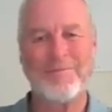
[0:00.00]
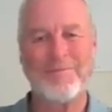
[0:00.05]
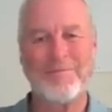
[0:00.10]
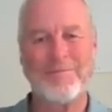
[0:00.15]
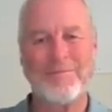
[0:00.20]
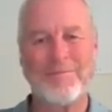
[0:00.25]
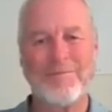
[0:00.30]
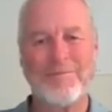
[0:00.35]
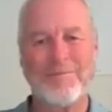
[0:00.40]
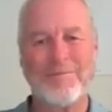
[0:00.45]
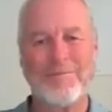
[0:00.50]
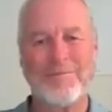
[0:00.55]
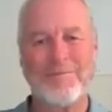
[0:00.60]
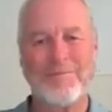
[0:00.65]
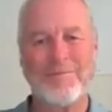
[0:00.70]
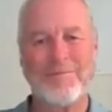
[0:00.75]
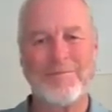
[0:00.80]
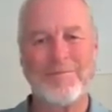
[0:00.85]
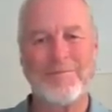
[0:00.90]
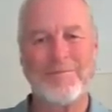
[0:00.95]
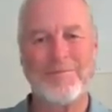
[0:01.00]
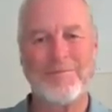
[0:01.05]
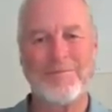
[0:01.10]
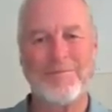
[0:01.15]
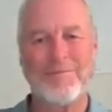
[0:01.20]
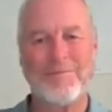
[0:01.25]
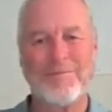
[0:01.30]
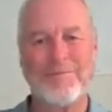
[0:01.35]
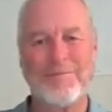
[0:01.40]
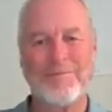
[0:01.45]

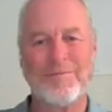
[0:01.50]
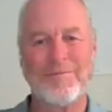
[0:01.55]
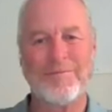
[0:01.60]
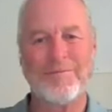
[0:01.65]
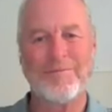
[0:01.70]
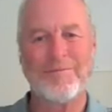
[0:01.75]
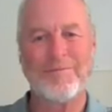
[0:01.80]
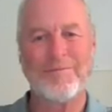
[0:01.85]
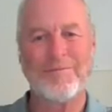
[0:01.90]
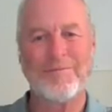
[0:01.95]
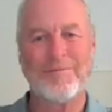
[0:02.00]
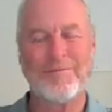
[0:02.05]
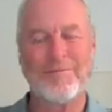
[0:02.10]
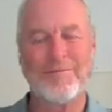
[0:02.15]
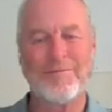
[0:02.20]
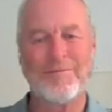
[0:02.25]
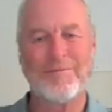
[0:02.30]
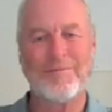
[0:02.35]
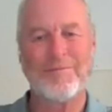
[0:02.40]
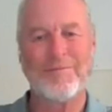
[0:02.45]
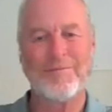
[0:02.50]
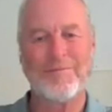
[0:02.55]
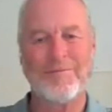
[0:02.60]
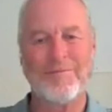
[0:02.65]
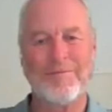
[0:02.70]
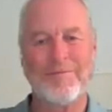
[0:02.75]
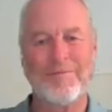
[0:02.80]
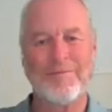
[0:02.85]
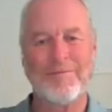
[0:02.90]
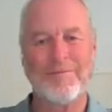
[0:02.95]

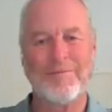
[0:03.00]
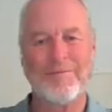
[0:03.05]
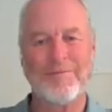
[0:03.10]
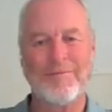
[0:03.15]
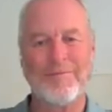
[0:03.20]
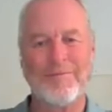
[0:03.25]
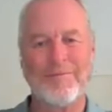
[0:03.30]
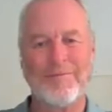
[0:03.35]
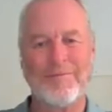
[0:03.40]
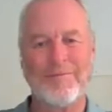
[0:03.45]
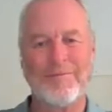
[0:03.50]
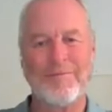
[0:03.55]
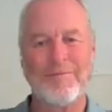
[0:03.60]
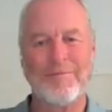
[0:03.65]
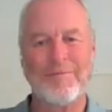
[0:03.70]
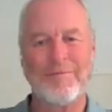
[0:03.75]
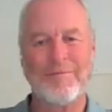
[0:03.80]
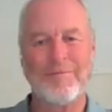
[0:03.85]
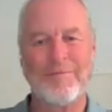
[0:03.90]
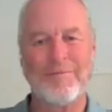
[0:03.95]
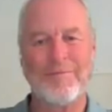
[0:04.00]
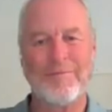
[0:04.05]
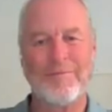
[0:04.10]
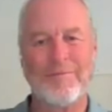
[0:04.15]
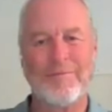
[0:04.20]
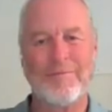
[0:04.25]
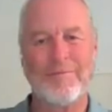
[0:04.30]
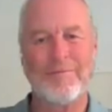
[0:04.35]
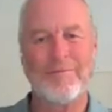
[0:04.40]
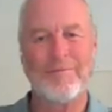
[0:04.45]

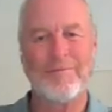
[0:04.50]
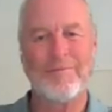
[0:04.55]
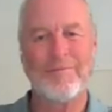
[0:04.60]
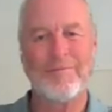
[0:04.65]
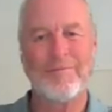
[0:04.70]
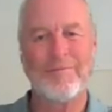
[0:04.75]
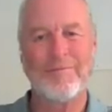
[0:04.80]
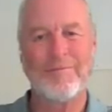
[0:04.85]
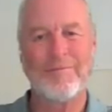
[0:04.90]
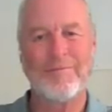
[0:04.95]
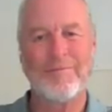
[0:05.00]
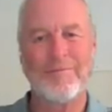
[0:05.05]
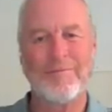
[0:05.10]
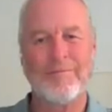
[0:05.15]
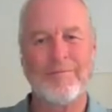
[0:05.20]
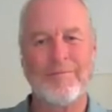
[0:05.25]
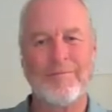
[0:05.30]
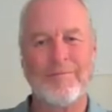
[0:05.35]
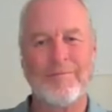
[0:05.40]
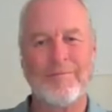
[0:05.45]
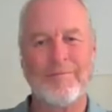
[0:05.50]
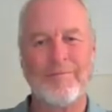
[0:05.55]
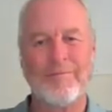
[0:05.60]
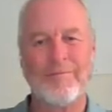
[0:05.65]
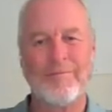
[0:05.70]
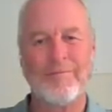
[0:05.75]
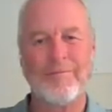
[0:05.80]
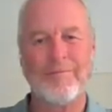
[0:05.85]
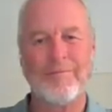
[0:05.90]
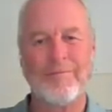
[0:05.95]

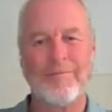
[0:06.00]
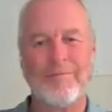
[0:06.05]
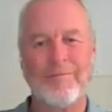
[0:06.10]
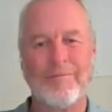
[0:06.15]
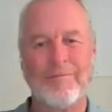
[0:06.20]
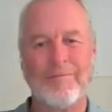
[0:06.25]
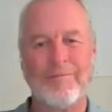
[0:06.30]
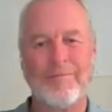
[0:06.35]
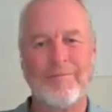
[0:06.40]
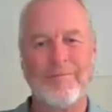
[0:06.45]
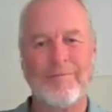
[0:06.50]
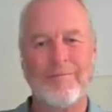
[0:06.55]
This person isn't speaking.